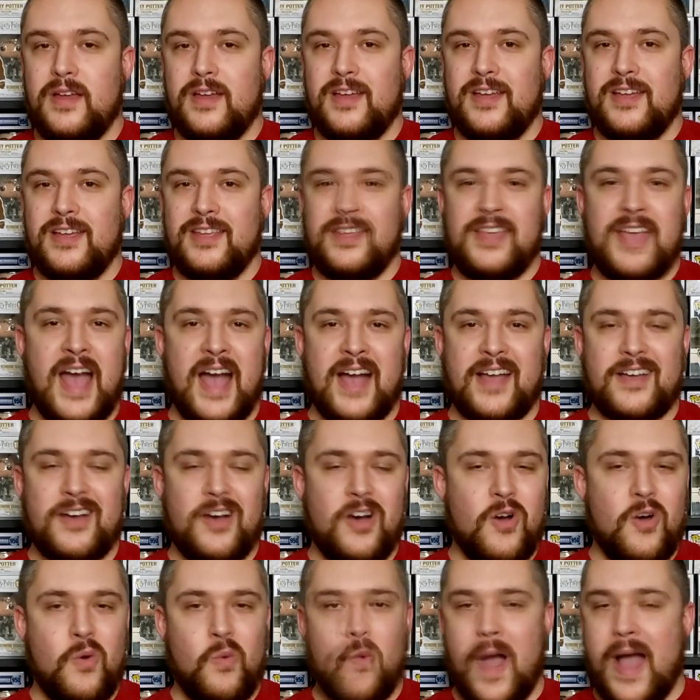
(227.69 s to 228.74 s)

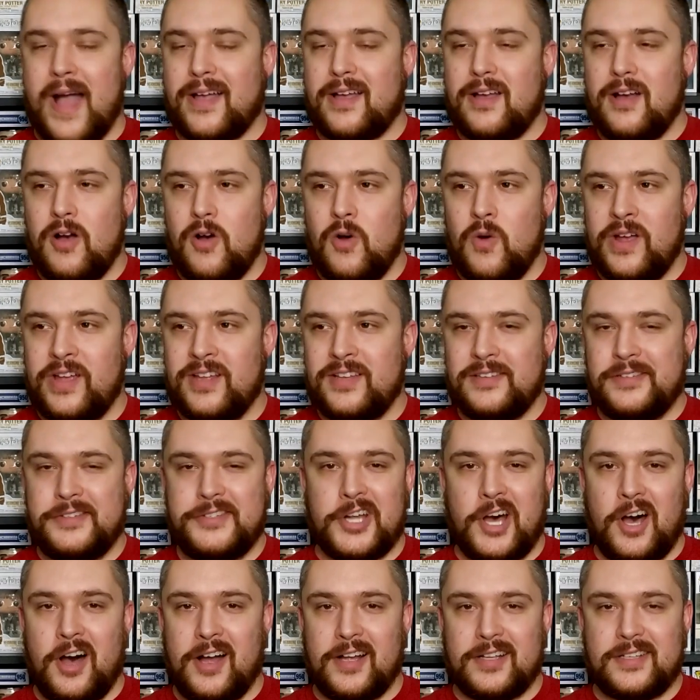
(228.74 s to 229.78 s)
Yakko, Wakko, and
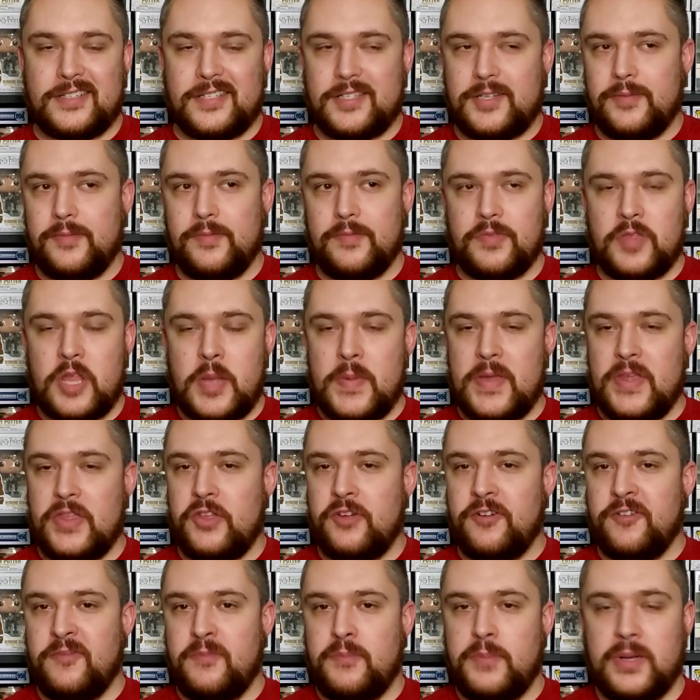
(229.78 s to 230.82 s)
Dot. I mean,
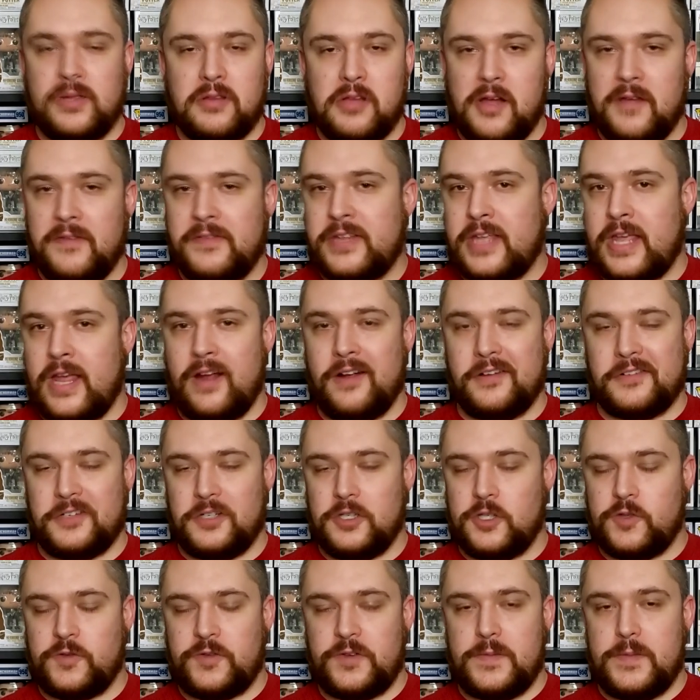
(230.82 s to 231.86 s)
they're beloved
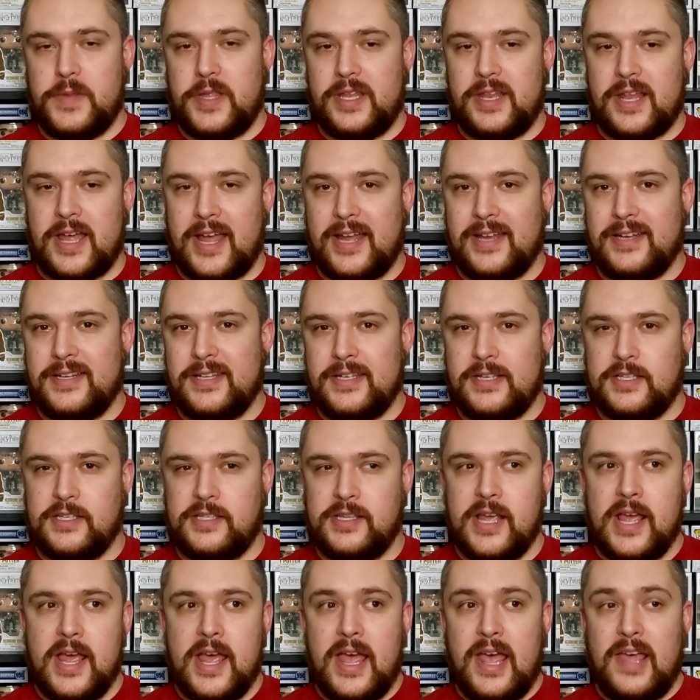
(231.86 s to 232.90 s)
characters from the 90s.
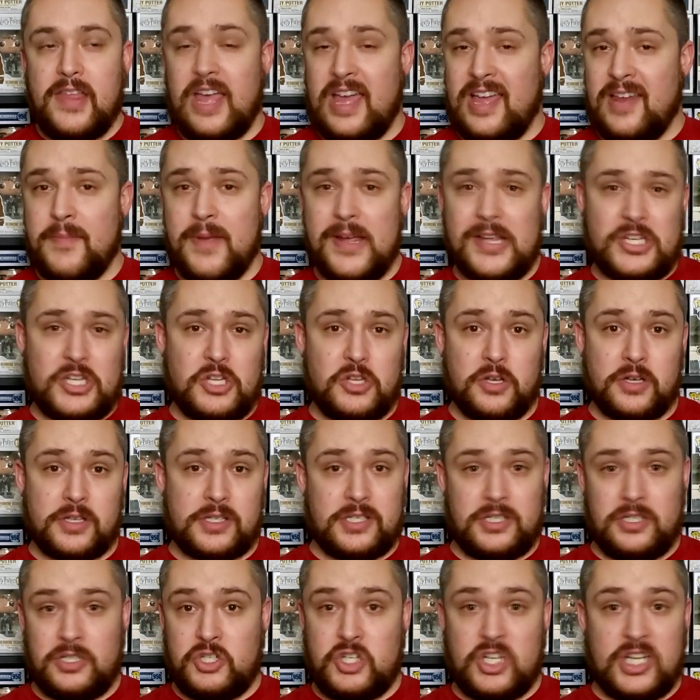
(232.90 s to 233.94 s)
And the animation looks
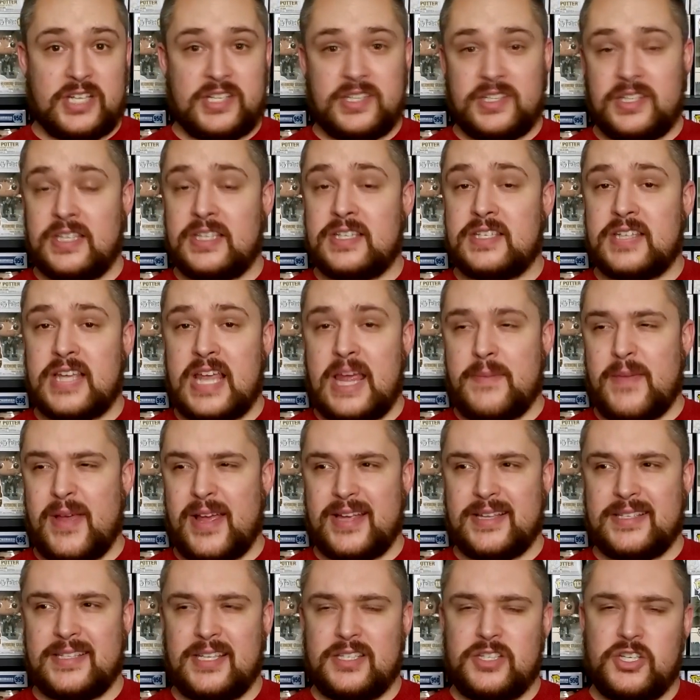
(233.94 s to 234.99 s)
just the same. Like I
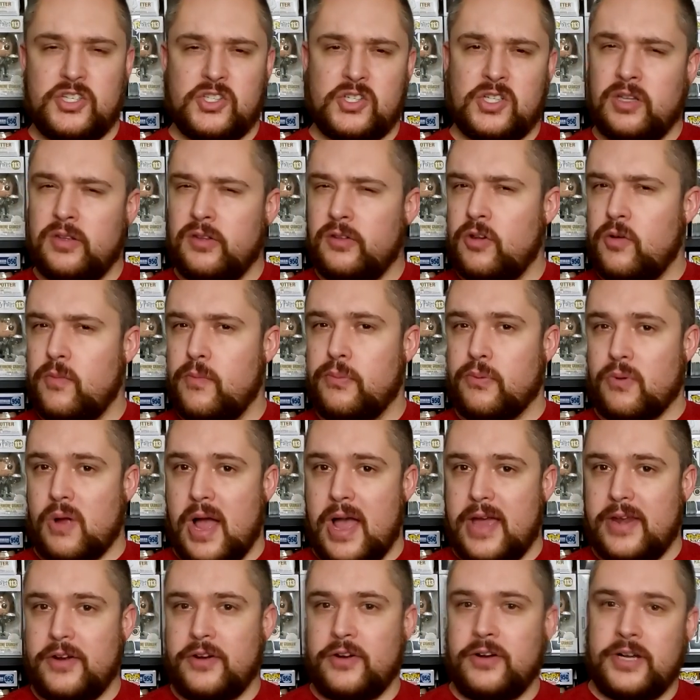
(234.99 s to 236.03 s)
said, just a little
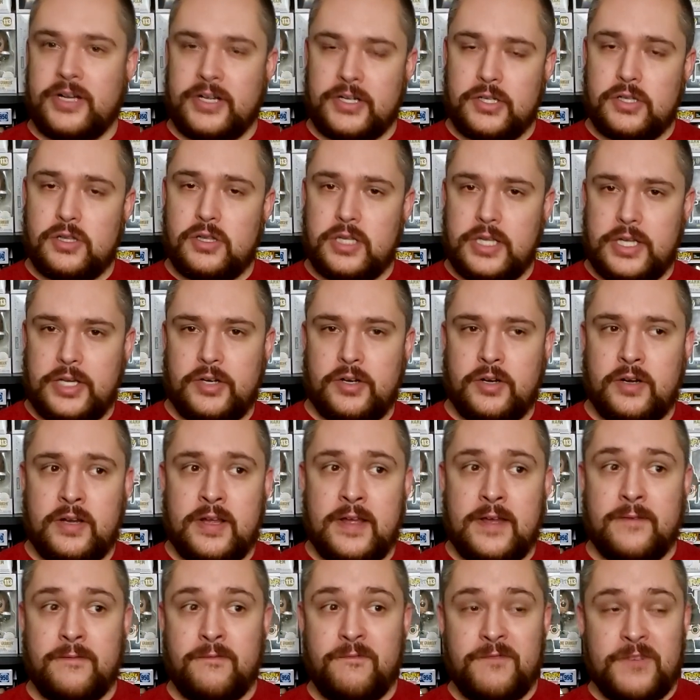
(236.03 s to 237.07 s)
brighter and cleaner.
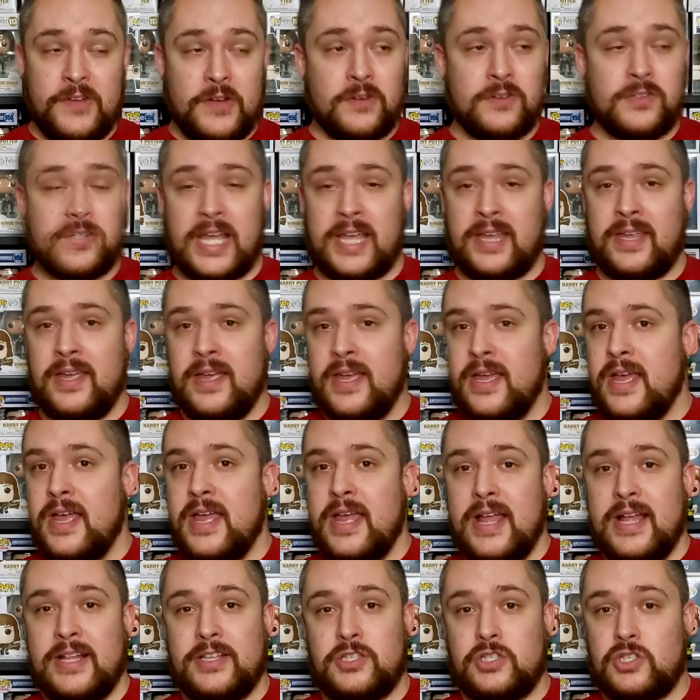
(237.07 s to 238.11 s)
It feels like
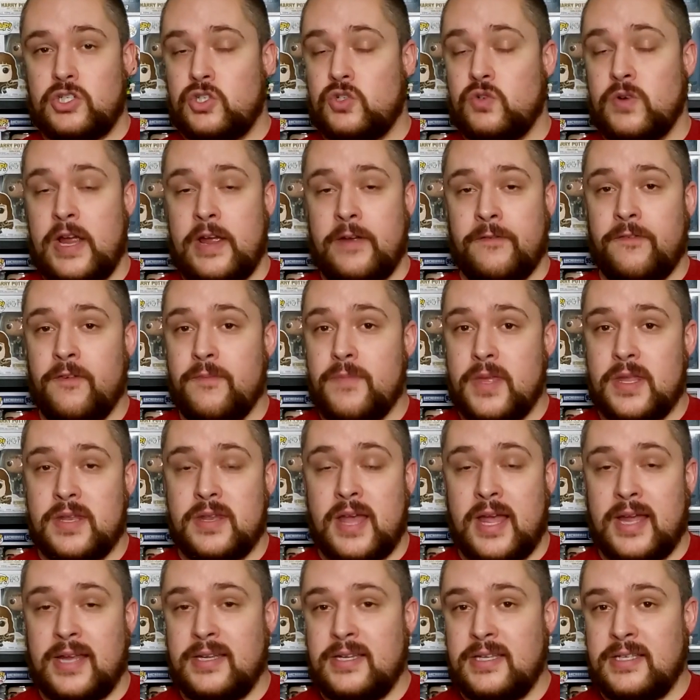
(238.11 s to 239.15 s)
it's straight from the
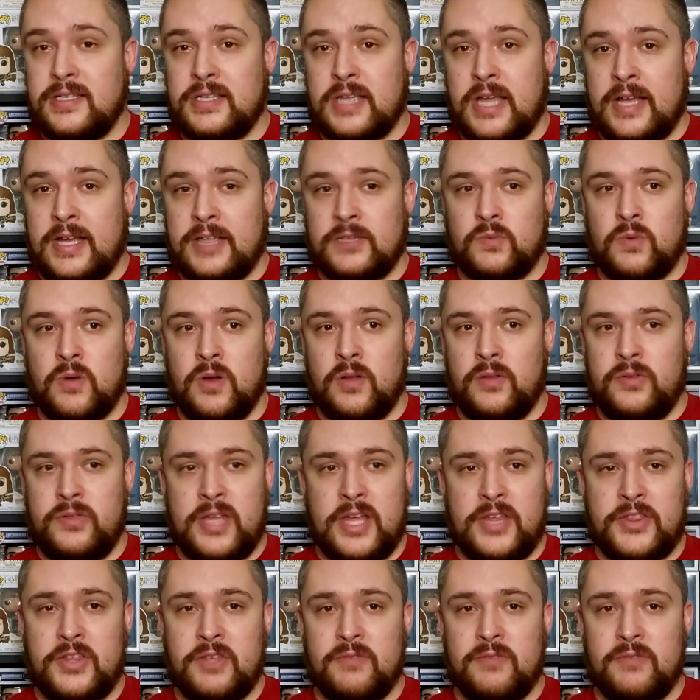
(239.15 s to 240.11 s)
90s as well. Nothing